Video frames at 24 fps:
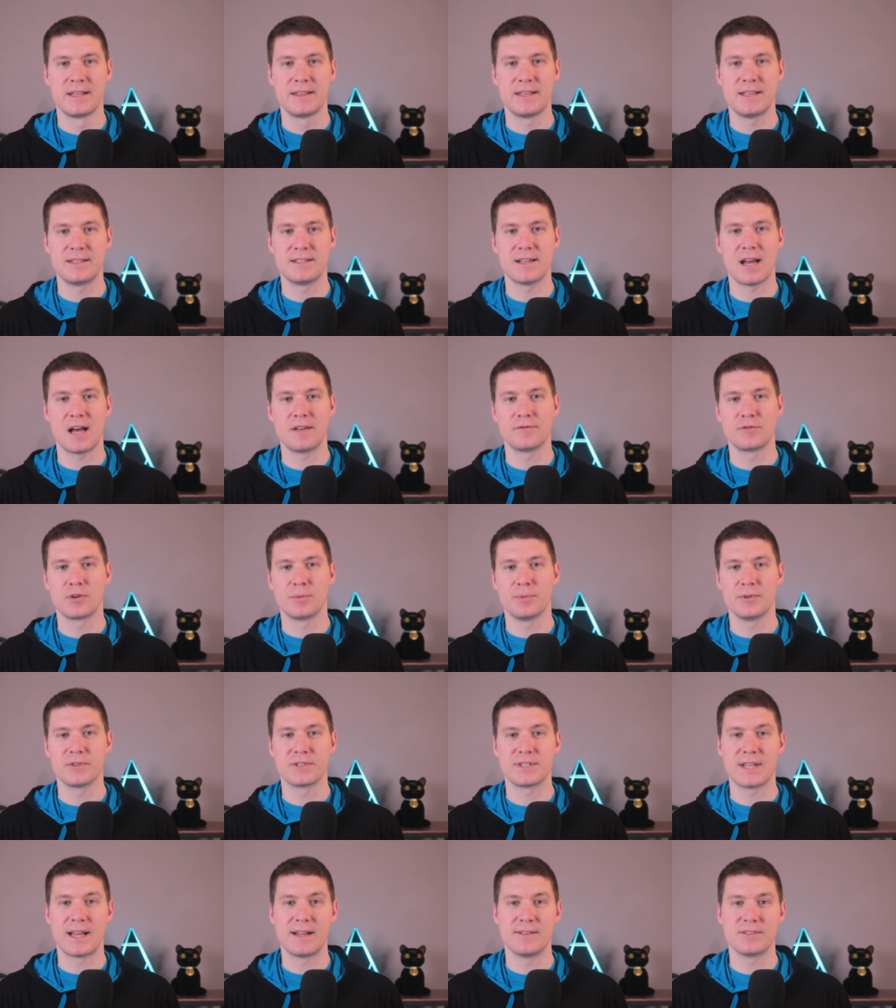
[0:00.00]
These
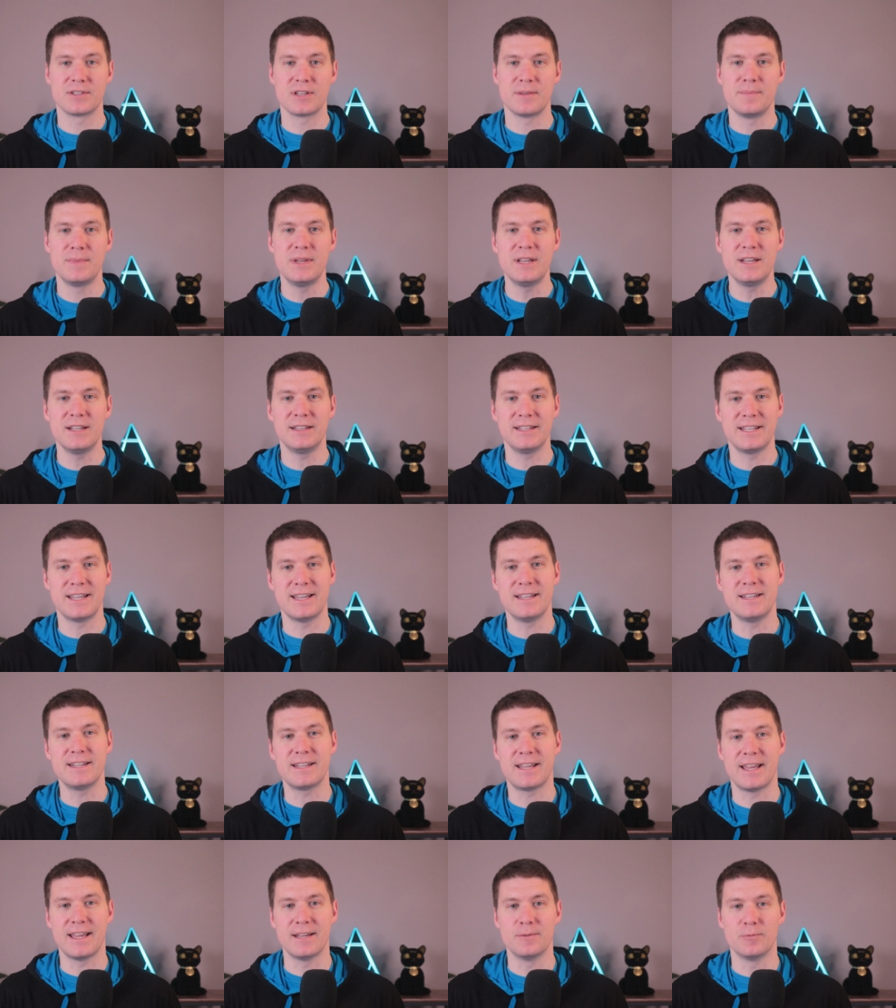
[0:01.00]
nonverbal sounds immediately
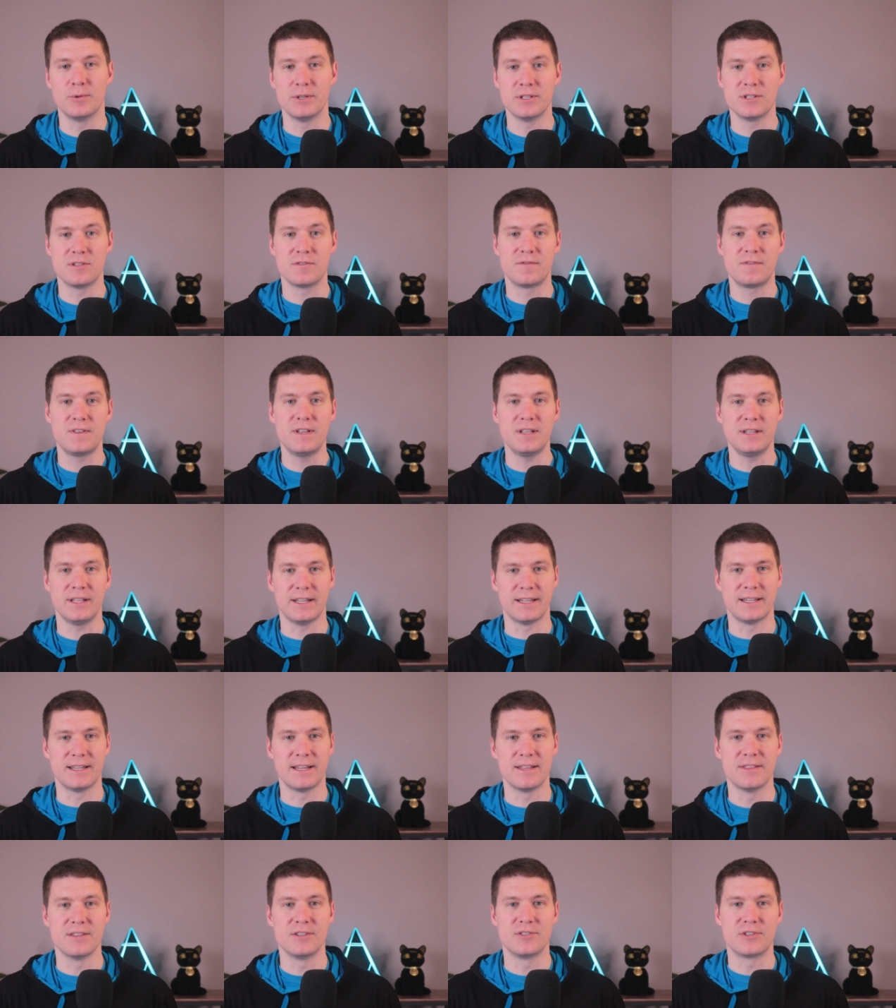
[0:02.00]
indicate one's
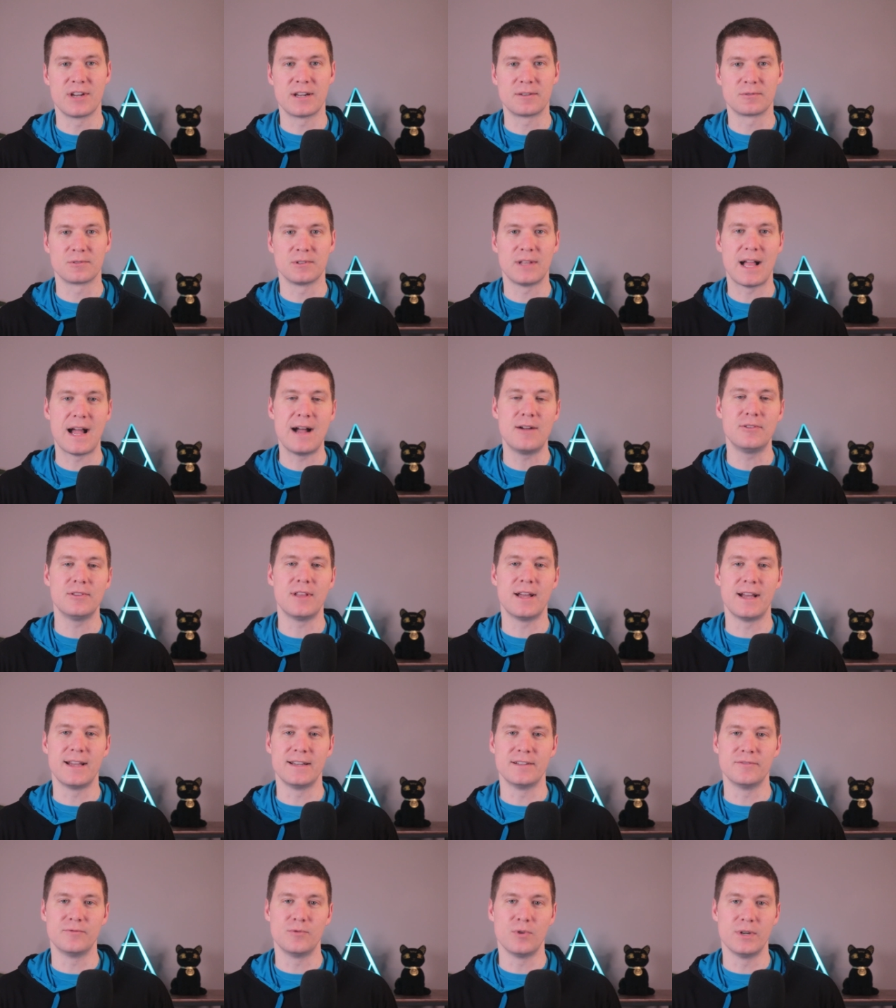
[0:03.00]
feeling and the general
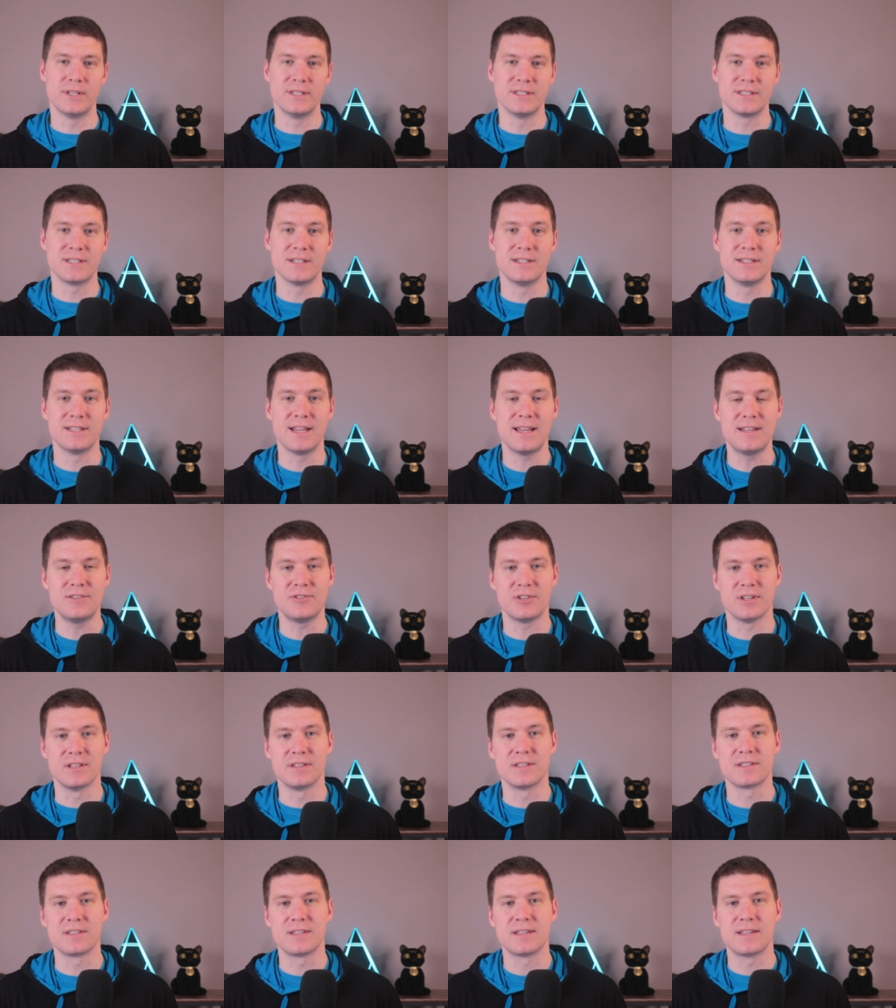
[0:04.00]
outline of one's
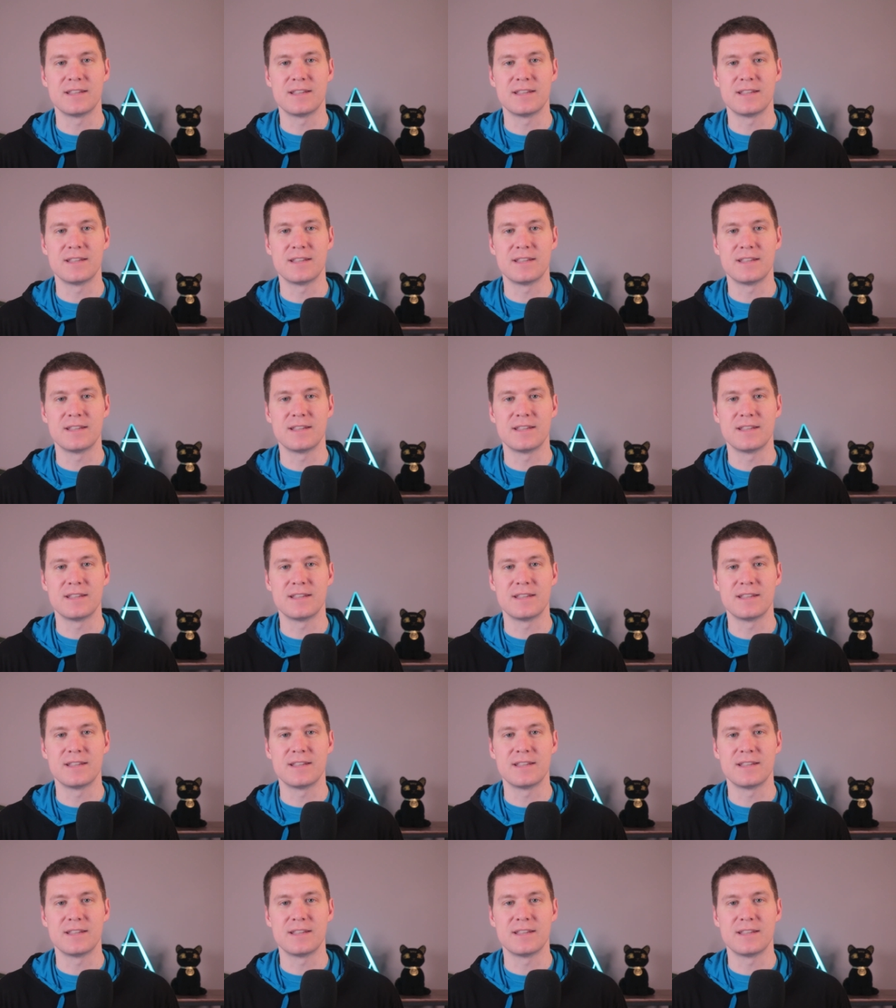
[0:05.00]
intentions.